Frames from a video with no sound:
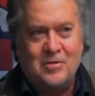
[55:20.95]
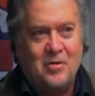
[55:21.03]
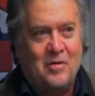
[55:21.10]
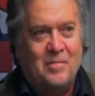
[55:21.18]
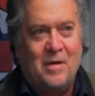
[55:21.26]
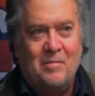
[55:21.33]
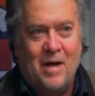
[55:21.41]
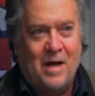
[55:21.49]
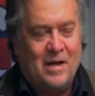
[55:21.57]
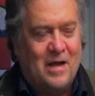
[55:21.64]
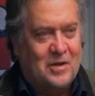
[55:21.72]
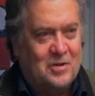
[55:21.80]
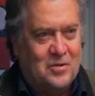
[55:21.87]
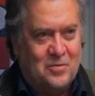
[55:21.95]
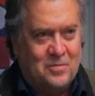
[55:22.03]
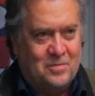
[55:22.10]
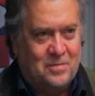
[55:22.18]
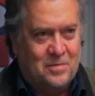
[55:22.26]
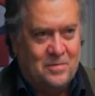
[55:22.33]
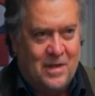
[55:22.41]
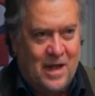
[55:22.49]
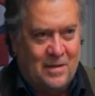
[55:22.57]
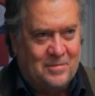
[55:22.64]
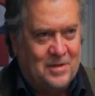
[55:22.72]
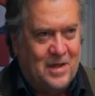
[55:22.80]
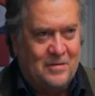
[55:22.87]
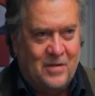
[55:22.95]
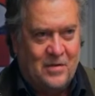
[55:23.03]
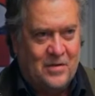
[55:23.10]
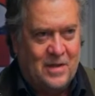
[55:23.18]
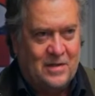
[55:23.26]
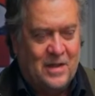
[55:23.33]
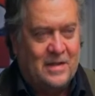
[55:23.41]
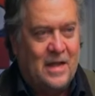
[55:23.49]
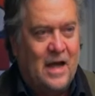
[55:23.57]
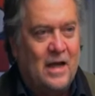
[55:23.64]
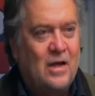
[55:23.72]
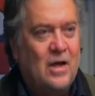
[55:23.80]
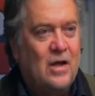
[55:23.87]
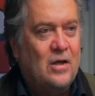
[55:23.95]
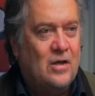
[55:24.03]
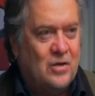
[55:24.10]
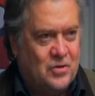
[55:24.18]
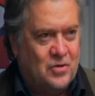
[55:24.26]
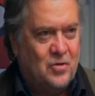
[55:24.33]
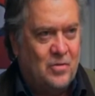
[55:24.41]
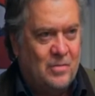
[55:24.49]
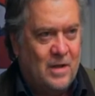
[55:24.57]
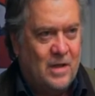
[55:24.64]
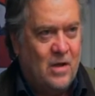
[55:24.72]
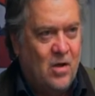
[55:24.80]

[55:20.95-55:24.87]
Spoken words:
talk about biological lab safety and things like that, concern me.